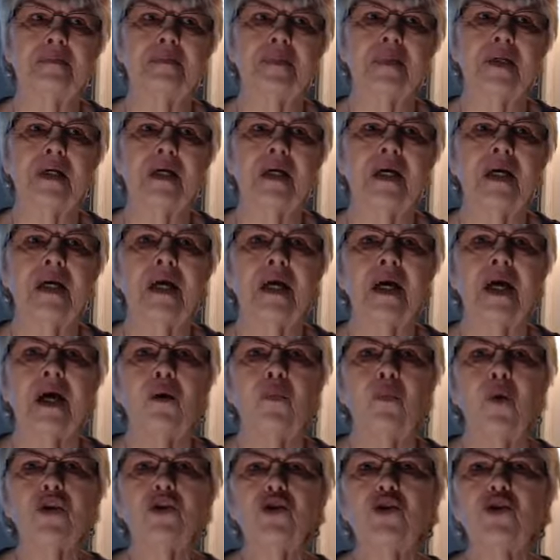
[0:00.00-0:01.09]
I
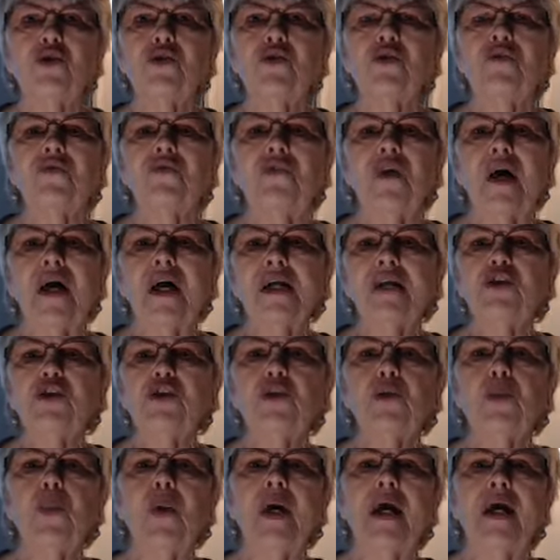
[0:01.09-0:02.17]
want you to find your
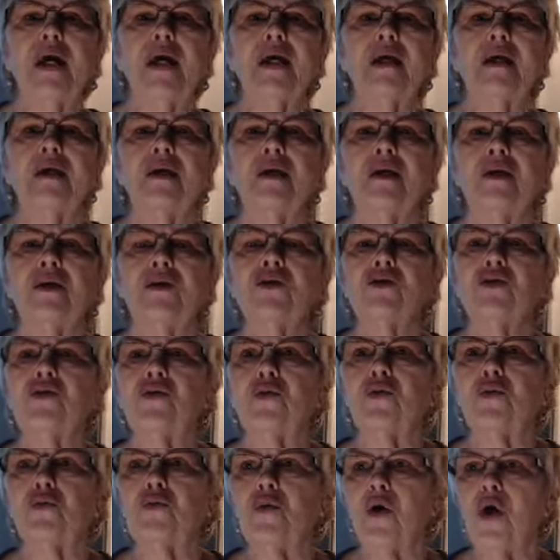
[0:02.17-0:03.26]
way to the
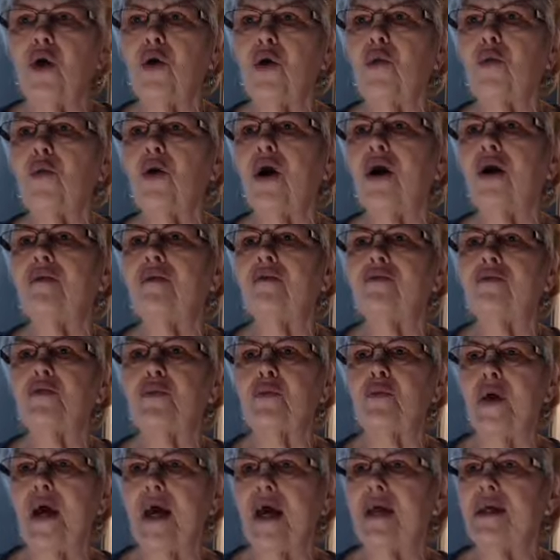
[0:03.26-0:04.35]
row of
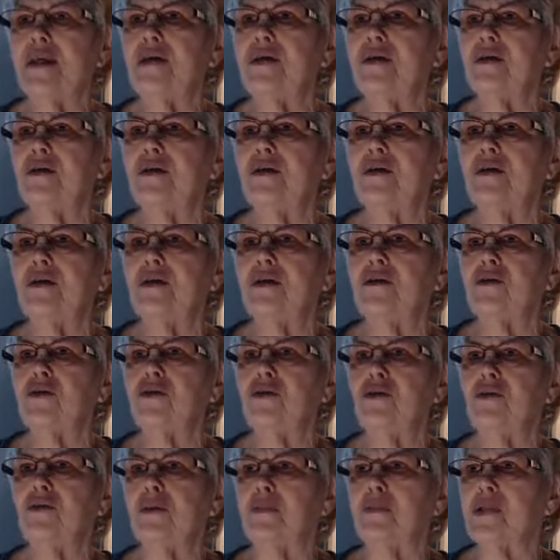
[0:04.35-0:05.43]
red
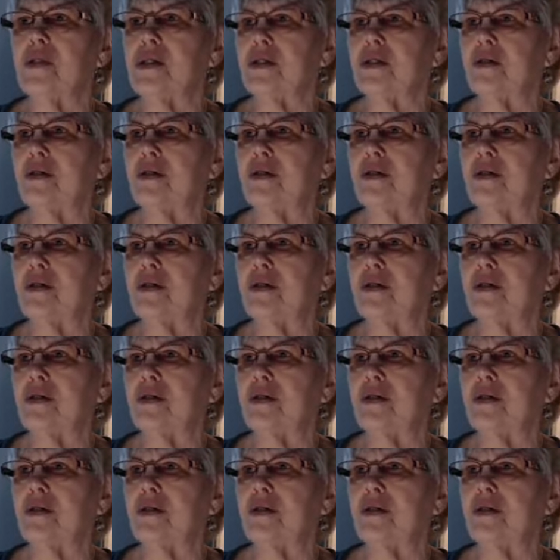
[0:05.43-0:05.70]
tulips.